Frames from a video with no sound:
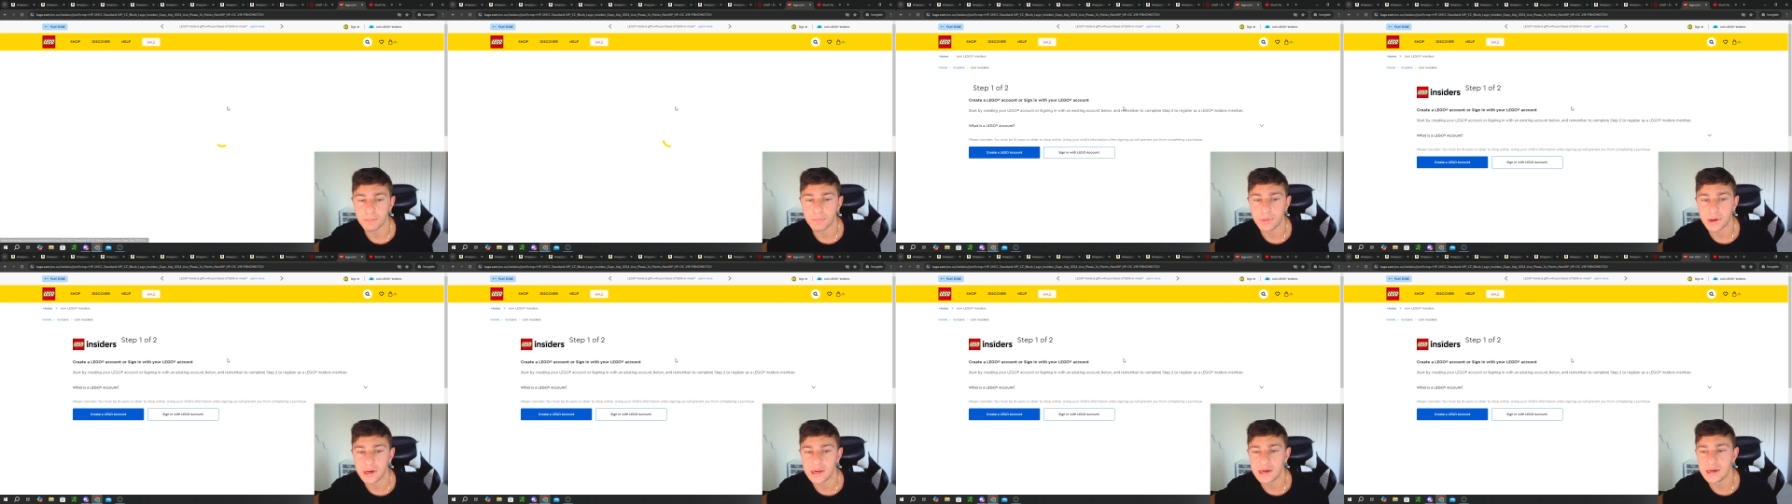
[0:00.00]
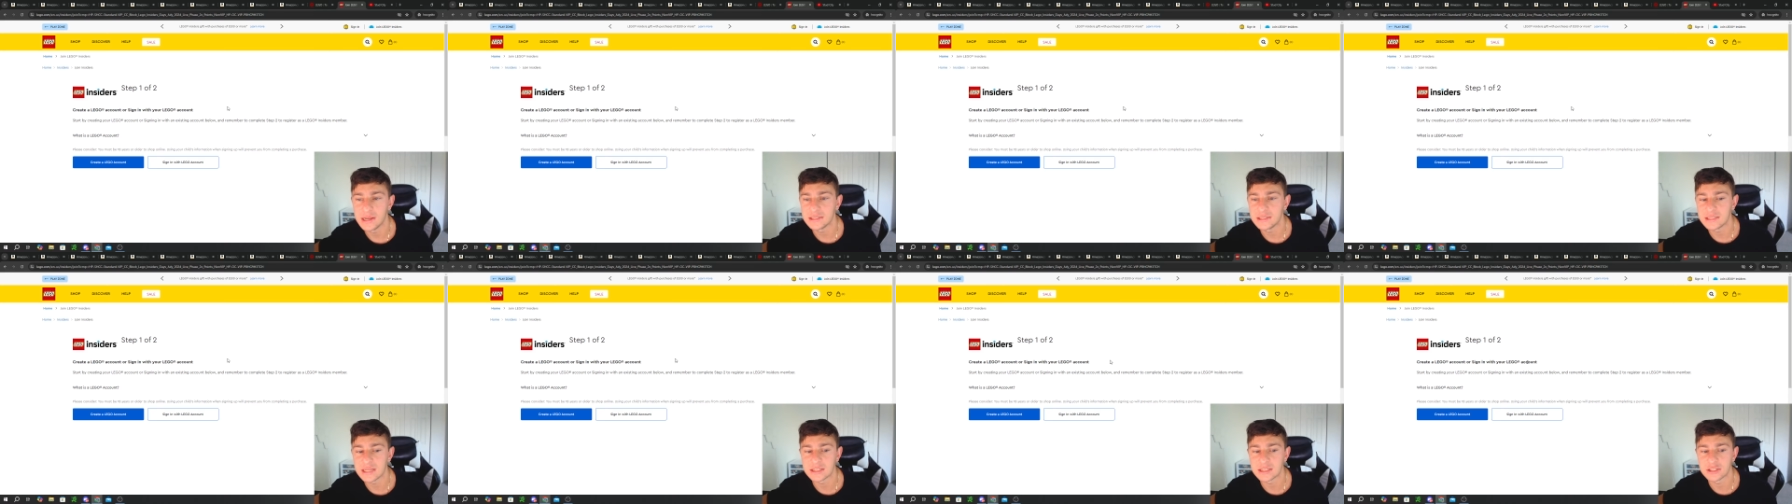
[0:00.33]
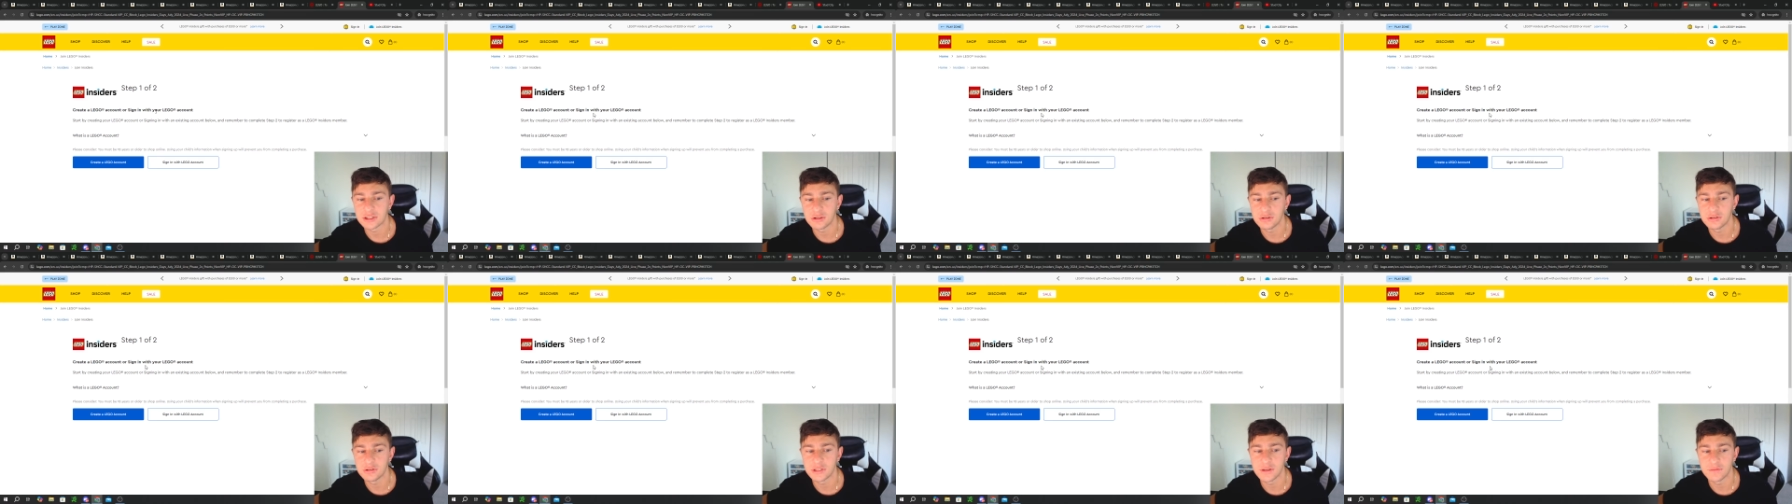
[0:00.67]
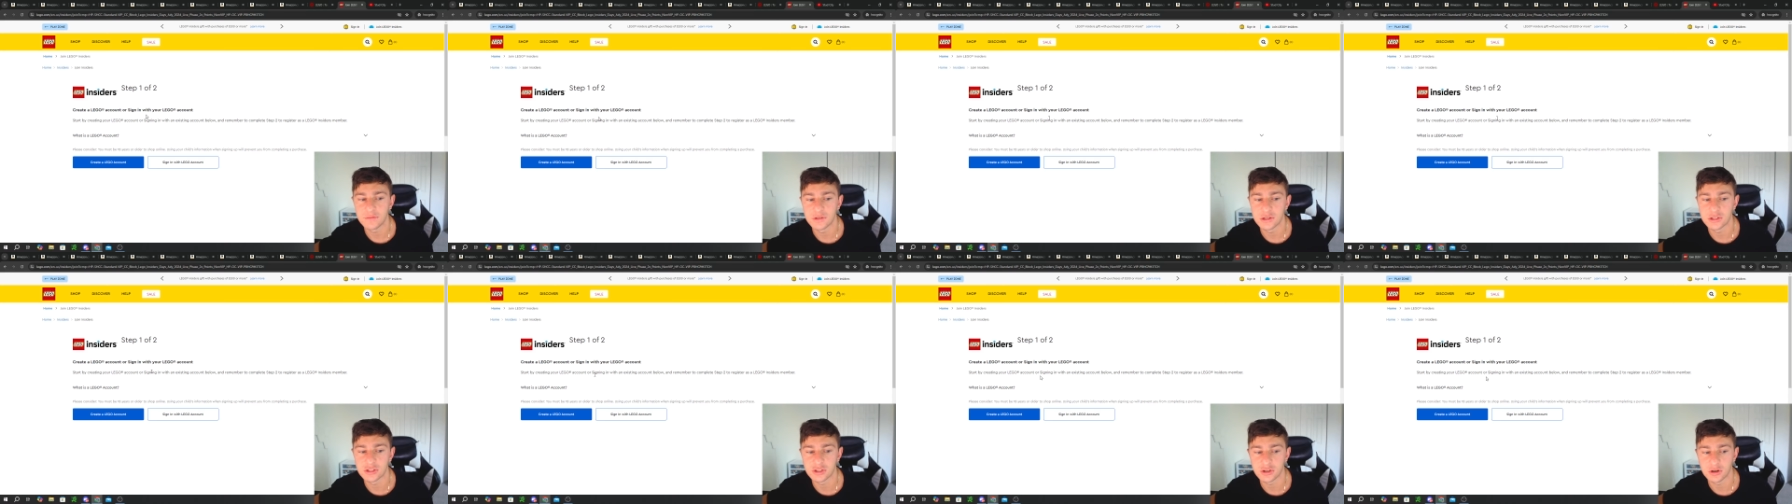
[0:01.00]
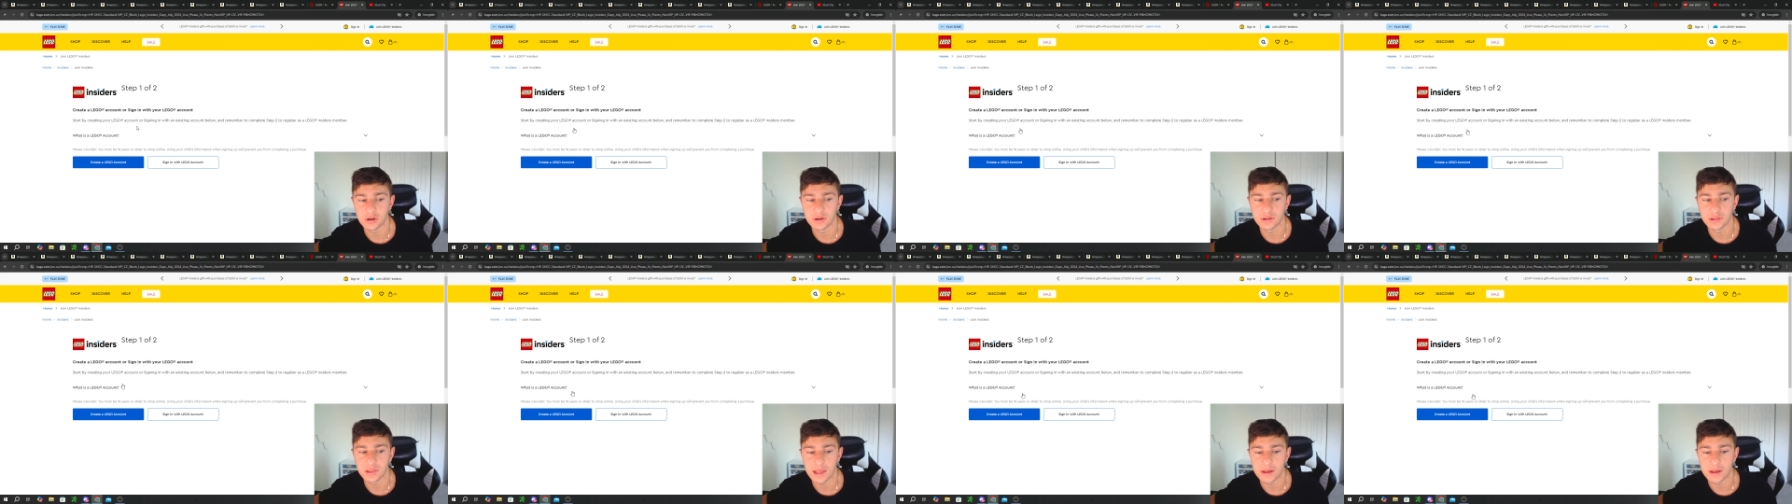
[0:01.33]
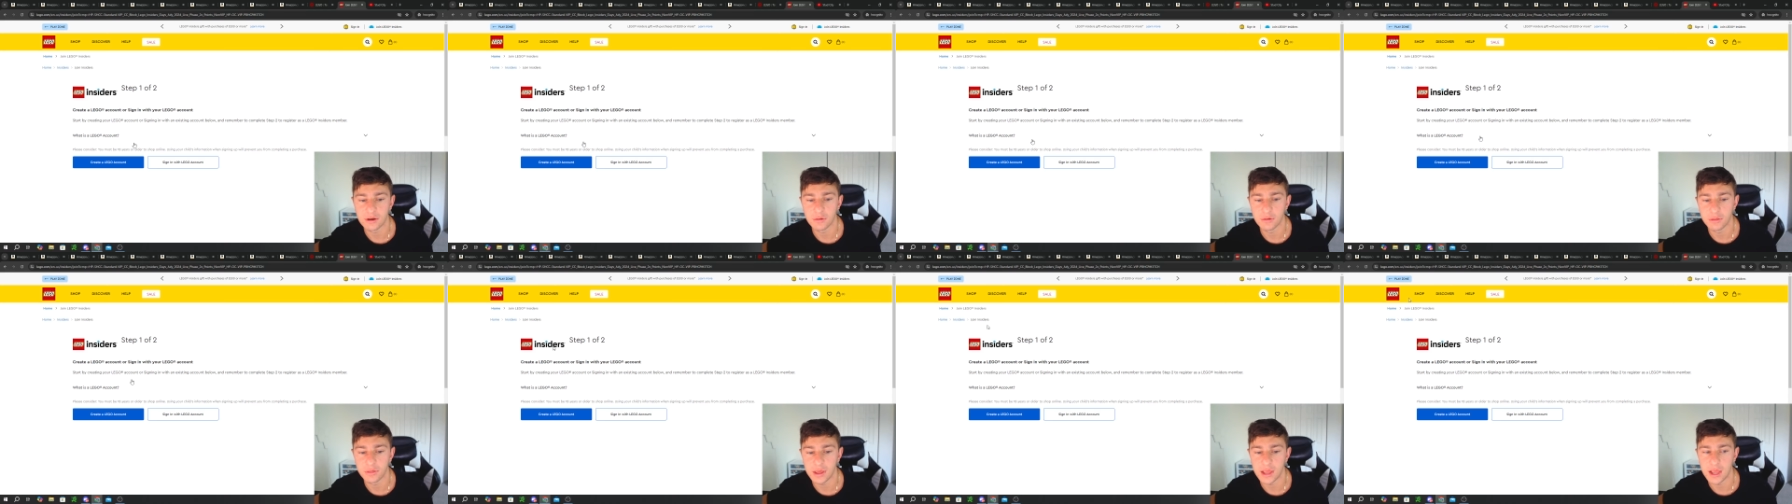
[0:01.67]
But it is exclusive to certain
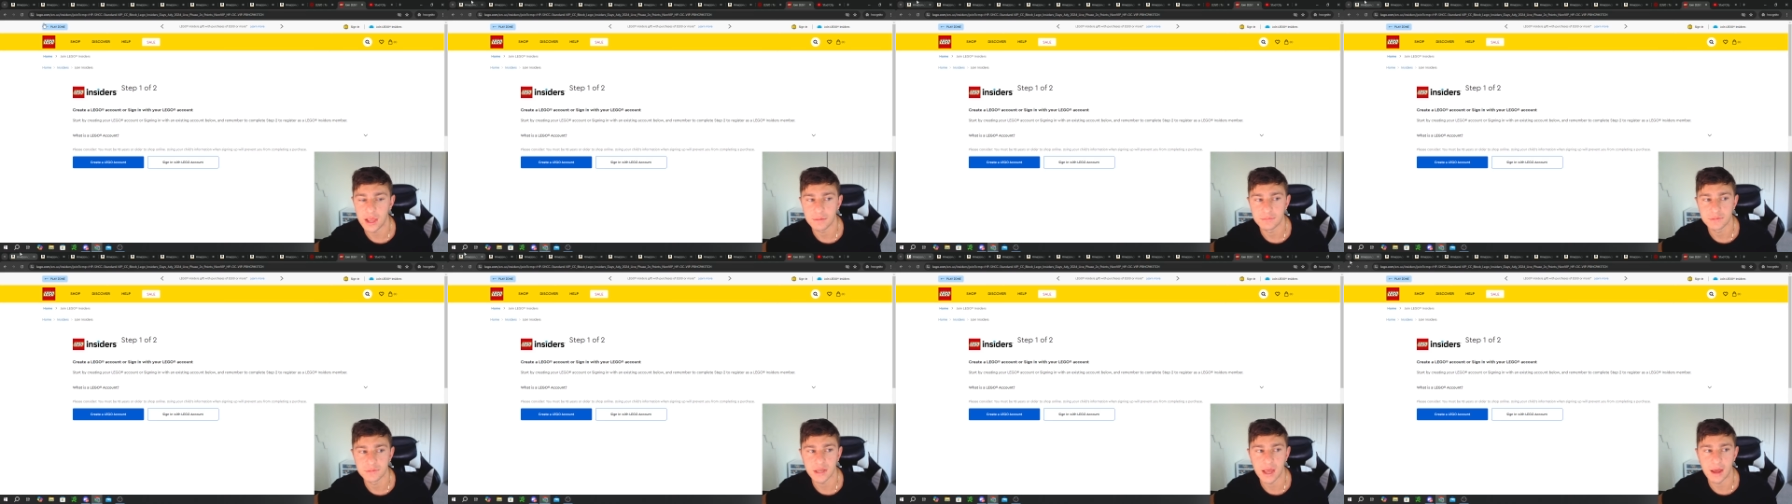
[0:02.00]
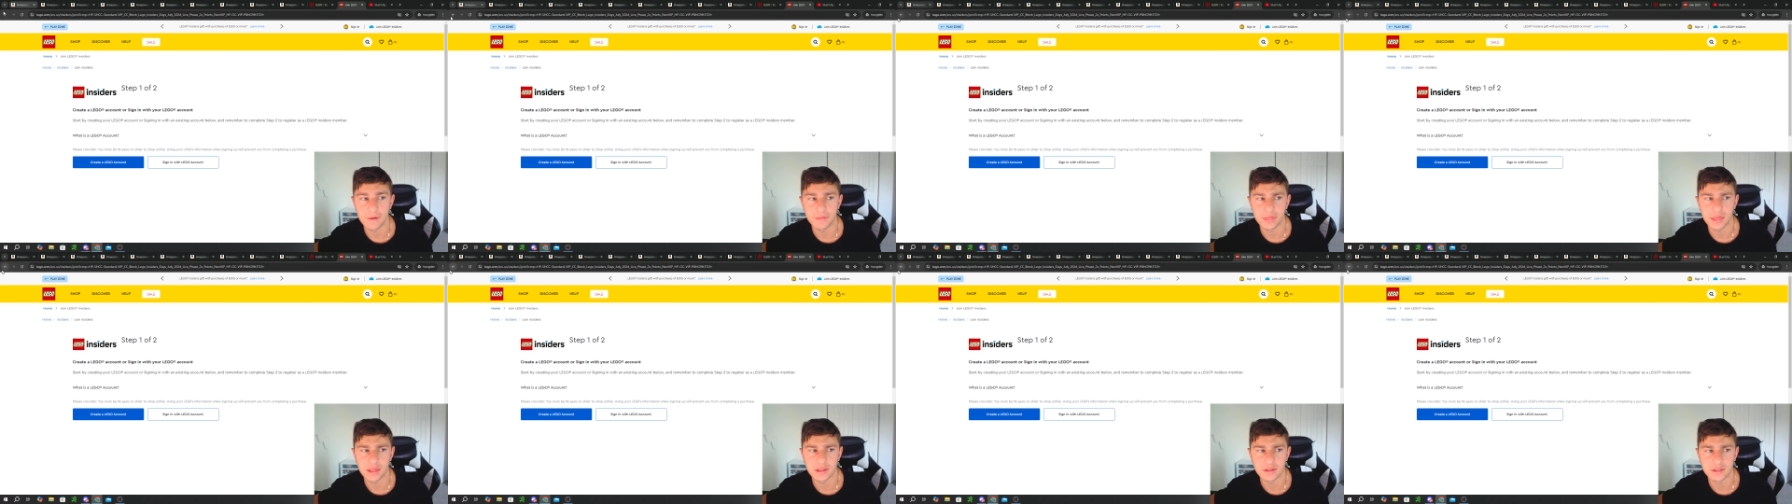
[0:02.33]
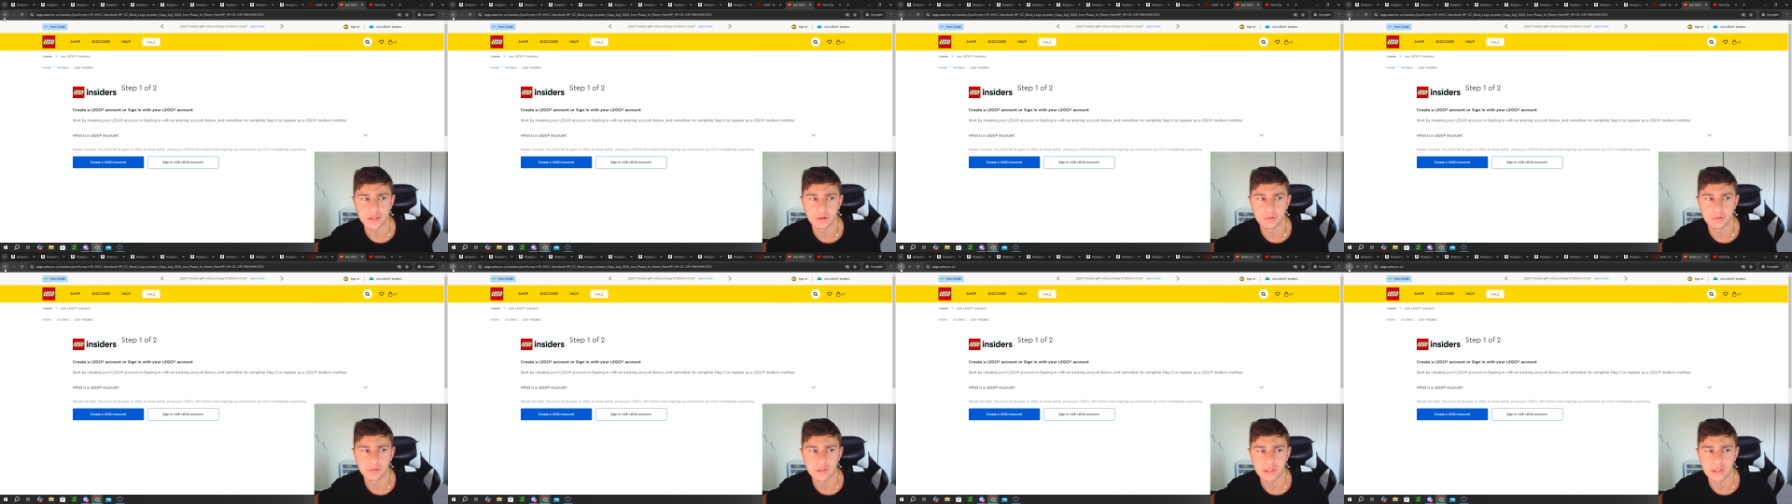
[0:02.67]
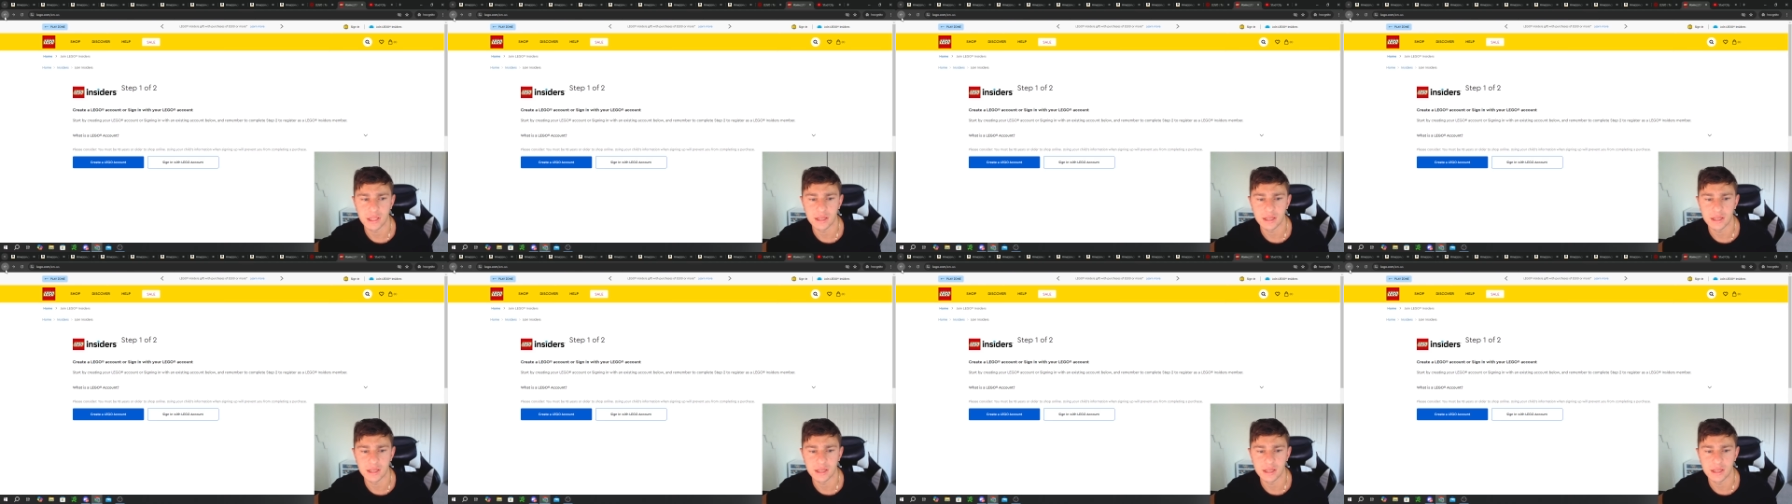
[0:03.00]
LEGO themes. I think those